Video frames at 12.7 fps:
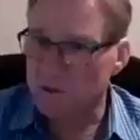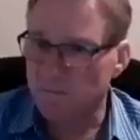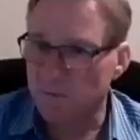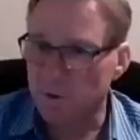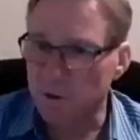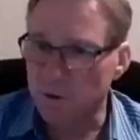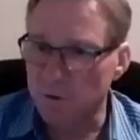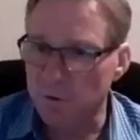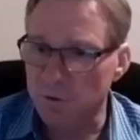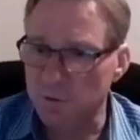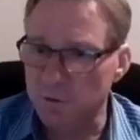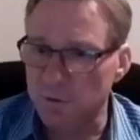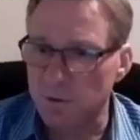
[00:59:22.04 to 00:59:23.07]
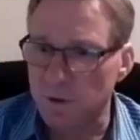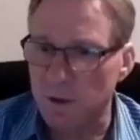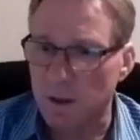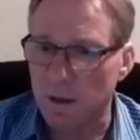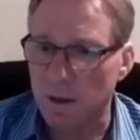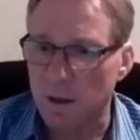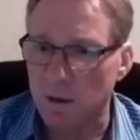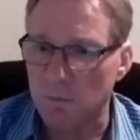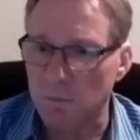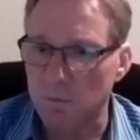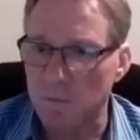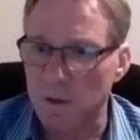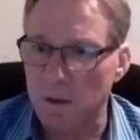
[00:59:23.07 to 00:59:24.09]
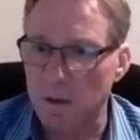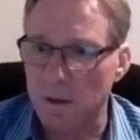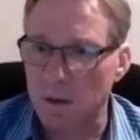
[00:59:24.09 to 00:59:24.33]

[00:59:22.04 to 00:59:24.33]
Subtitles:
question for you, Jana,